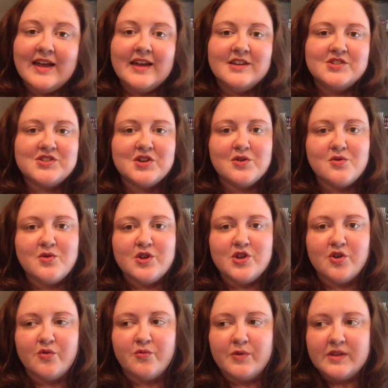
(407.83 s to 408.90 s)
So
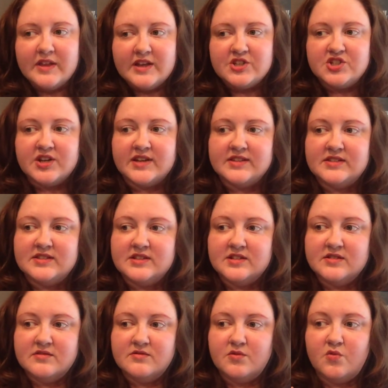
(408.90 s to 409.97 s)
you're really just
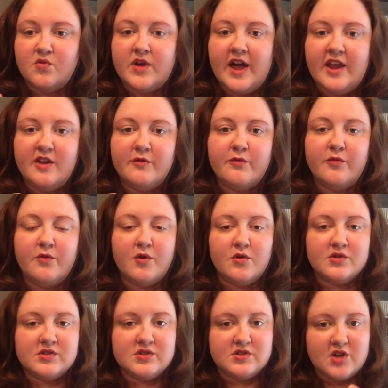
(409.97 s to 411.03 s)
kind of
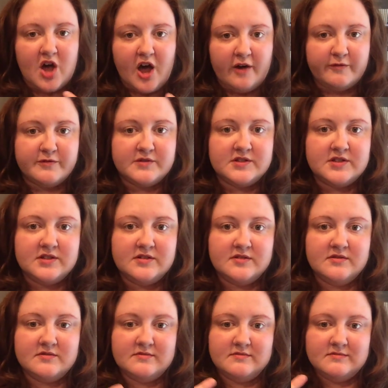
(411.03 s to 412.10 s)
soft
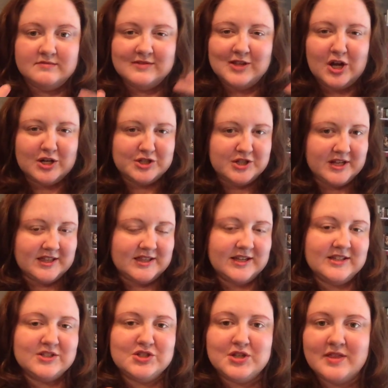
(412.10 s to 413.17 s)
launching
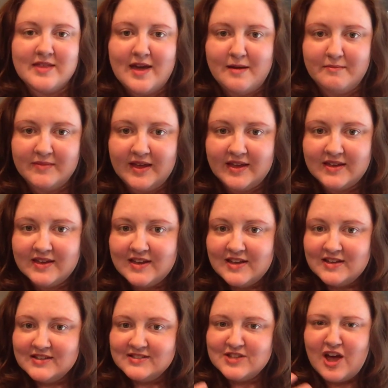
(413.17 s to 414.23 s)
things to them, like
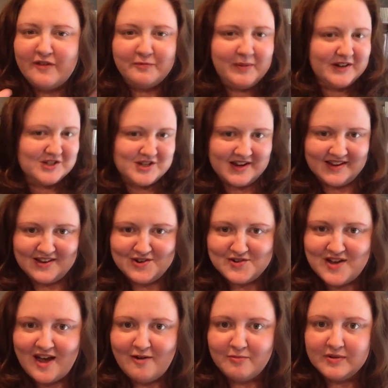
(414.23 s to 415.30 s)
soft pitching. You're
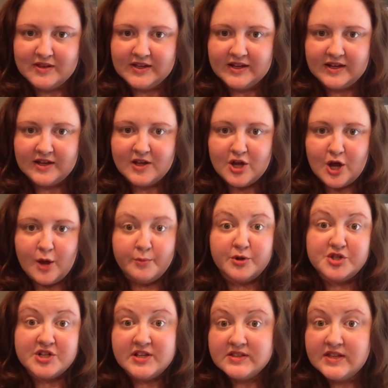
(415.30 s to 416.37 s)
not really
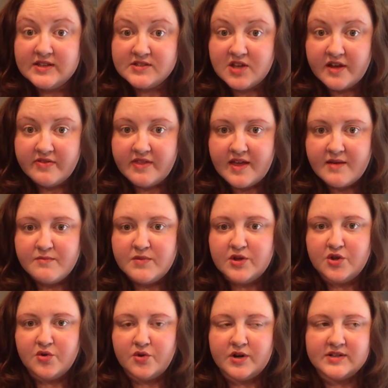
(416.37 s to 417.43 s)
pushing things on them.
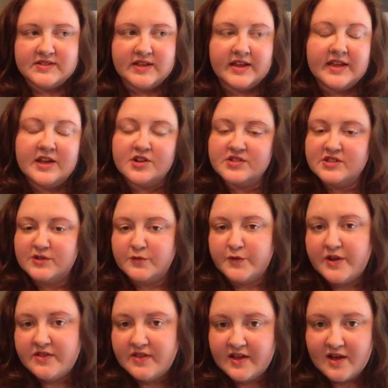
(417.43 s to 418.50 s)
You're saying, here's this
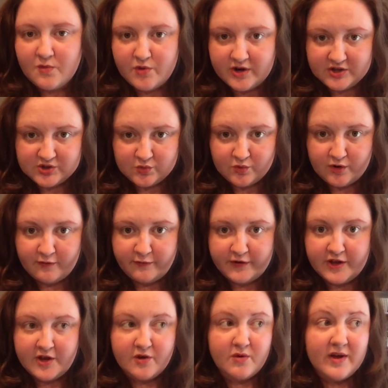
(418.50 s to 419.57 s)
free thing. I want it to work for
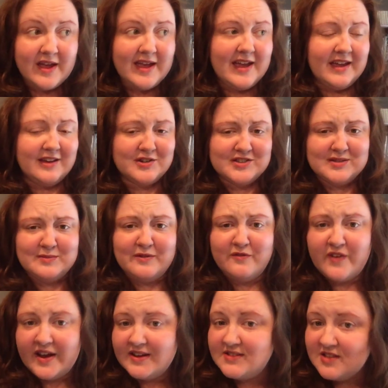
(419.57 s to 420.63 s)
you. Here's some
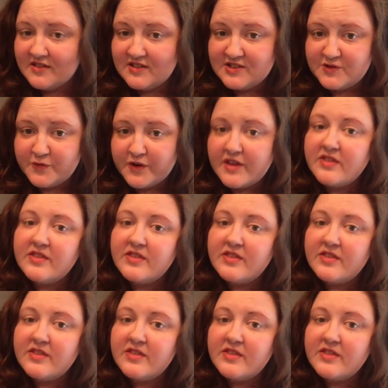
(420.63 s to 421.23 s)
advice on this free